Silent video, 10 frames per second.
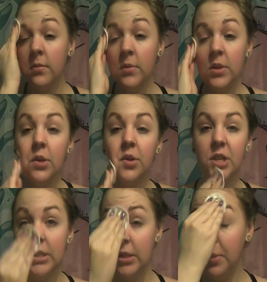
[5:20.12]
So it
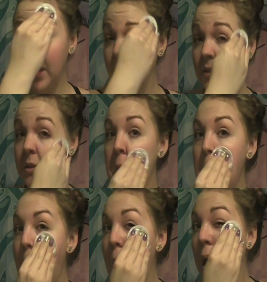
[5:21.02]
just depends.
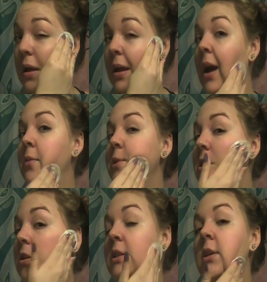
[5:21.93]
As
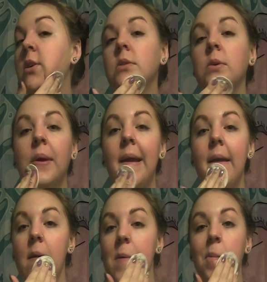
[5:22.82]
long as it goes
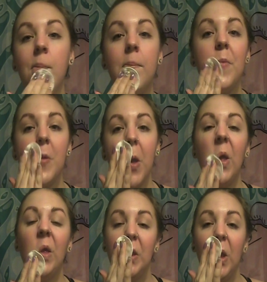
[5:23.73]
away,
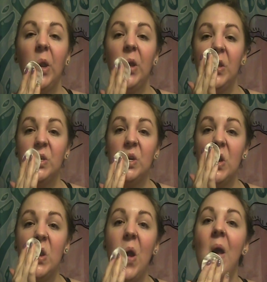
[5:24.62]
it's not a
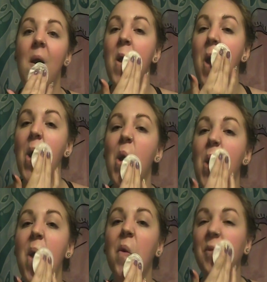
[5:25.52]
concern.
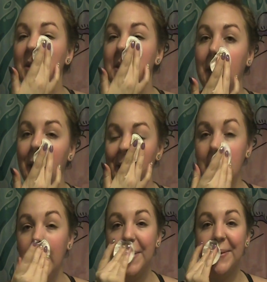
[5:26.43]
If it stays
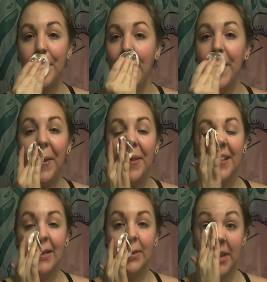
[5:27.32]
and gets worse,
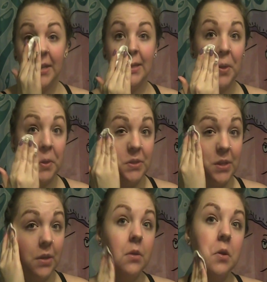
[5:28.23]
that's when it's a
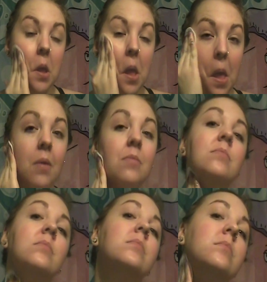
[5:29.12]
concern.
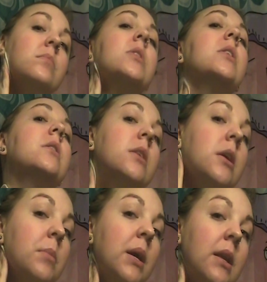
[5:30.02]
I'm gonna
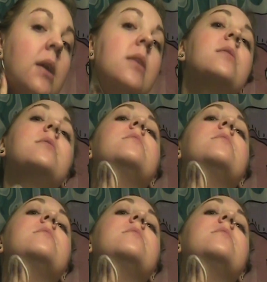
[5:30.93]
clean my neck.